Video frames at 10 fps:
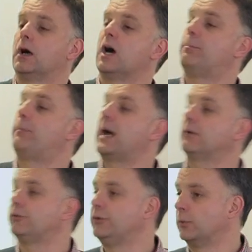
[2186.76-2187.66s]

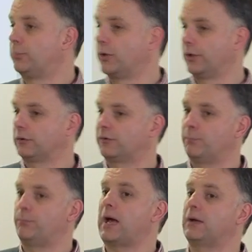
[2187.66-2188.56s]
about your product,
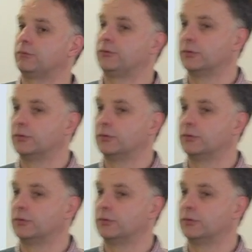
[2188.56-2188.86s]
about